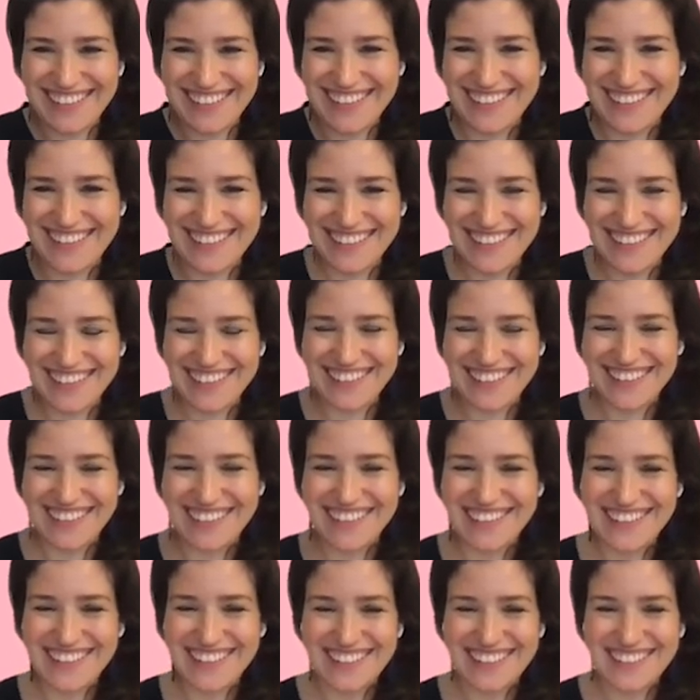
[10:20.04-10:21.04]

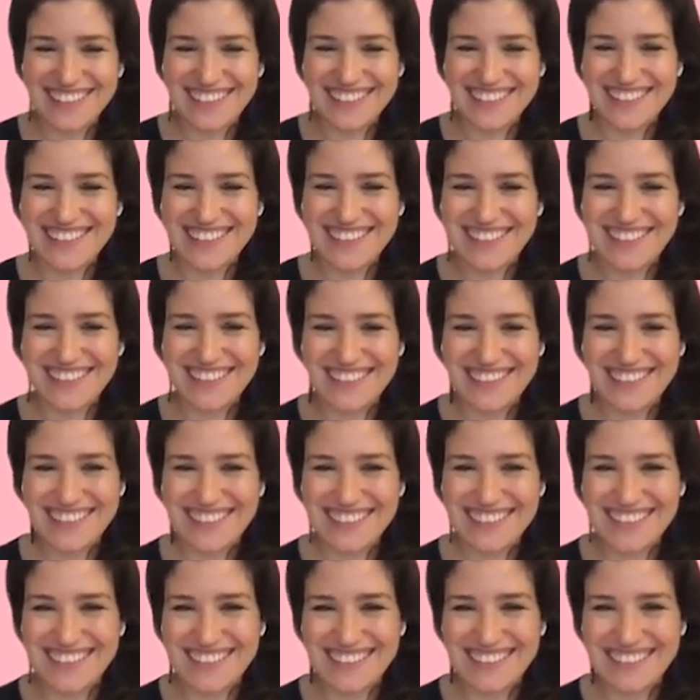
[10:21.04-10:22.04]

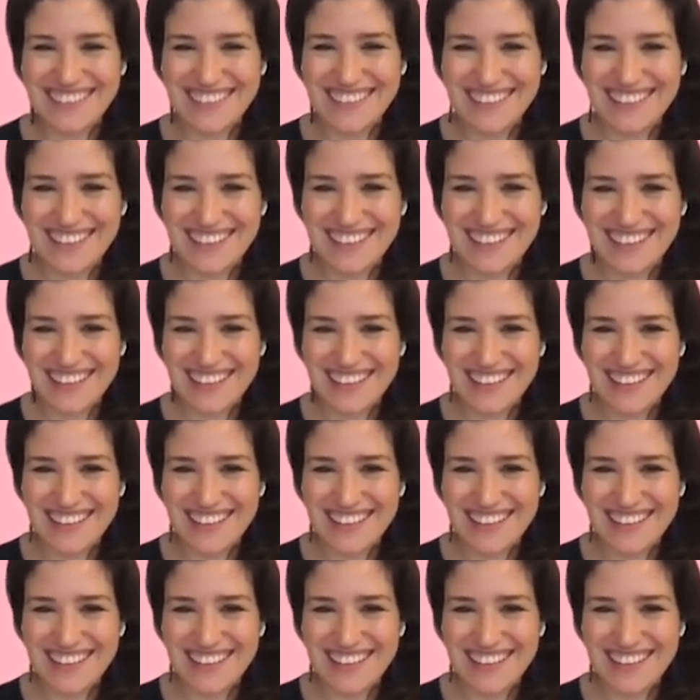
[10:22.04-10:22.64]
No one is speaking in this clip.